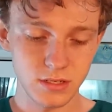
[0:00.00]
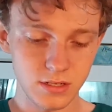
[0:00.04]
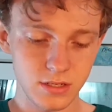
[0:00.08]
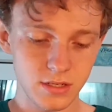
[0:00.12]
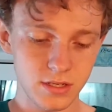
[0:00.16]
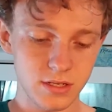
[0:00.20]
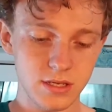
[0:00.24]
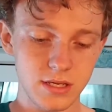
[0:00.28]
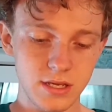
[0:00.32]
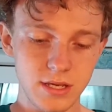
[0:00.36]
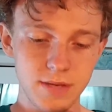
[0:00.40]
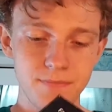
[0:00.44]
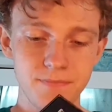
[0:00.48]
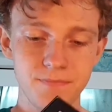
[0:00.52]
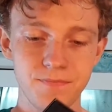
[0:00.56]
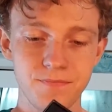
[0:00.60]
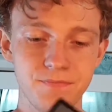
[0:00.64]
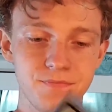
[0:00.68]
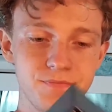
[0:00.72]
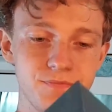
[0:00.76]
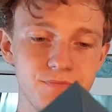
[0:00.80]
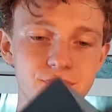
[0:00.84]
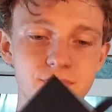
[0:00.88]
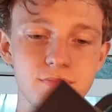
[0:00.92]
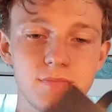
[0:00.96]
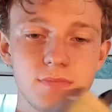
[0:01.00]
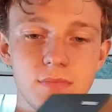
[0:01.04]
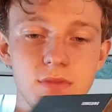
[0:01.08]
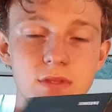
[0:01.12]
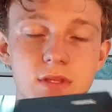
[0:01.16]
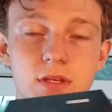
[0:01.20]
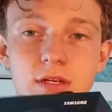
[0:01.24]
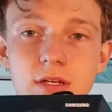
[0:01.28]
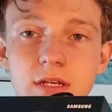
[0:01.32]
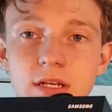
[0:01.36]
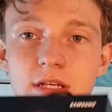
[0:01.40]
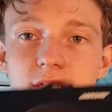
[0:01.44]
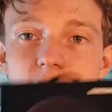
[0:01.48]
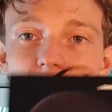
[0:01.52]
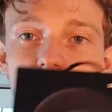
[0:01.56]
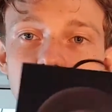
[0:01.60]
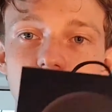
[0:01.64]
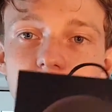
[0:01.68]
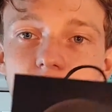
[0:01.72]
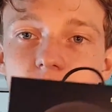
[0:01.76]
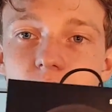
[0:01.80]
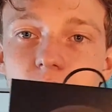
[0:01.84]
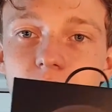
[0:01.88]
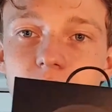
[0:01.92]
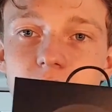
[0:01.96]
Okay, next is
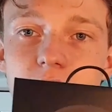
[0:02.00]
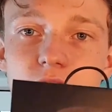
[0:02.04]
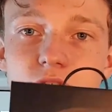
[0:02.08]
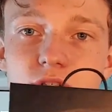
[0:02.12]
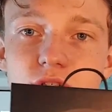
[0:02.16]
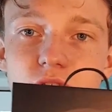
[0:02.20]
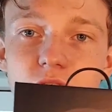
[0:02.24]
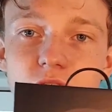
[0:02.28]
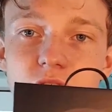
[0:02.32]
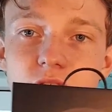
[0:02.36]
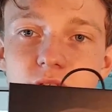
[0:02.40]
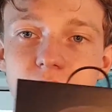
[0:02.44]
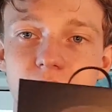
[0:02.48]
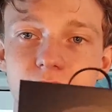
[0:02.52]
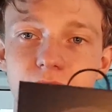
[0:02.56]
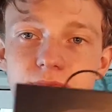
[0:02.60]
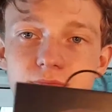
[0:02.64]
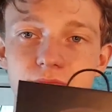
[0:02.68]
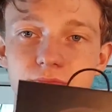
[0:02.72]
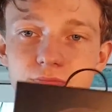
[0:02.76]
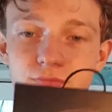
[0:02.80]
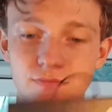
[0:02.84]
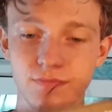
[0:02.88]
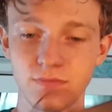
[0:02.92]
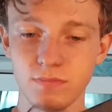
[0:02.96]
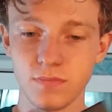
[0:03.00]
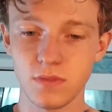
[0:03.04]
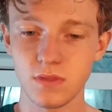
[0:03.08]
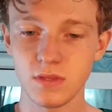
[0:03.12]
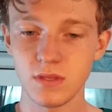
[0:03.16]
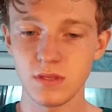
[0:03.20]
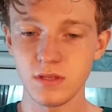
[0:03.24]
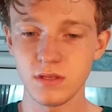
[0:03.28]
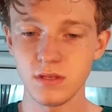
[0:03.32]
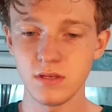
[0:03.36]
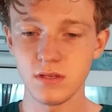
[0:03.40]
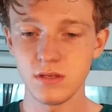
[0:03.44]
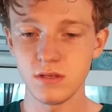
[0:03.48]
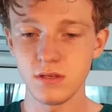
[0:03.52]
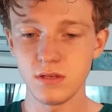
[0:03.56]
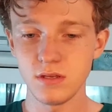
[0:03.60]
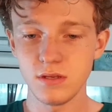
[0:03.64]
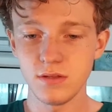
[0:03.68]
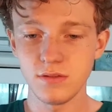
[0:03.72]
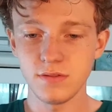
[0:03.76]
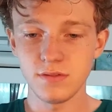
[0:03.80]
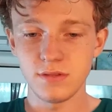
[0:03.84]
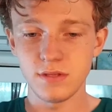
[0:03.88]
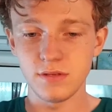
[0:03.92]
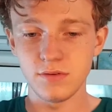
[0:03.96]
wireless charger.
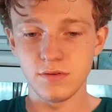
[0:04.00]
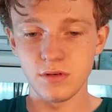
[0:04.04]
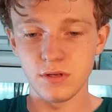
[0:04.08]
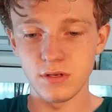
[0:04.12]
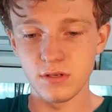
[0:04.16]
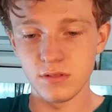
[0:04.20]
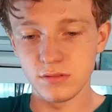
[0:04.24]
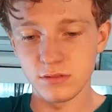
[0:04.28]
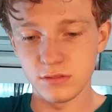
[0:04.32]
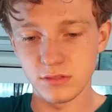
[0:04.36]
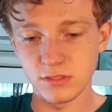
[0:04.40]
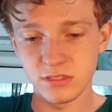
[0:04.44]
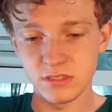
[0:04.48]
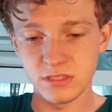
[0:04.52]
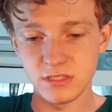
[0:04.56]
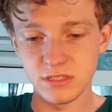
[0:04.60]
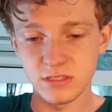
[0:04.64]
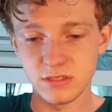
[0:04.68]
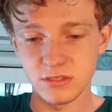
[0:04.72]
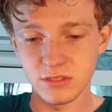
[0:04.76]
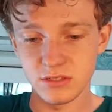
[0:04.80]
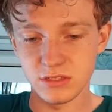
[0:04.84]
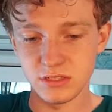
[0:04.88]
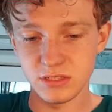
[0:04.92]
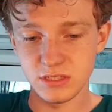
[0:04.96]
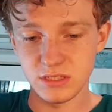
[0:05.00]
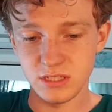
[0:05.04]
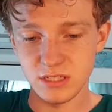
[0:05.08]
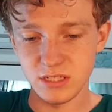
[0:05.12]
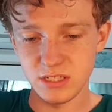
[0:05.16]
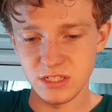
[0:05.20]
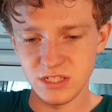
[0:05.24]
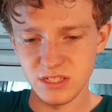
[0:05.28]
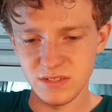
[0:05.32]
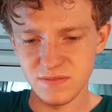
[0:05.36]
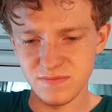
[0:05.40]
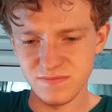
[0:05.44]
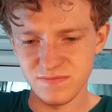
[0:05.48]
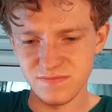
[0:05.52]
They've got little stickers on the side here.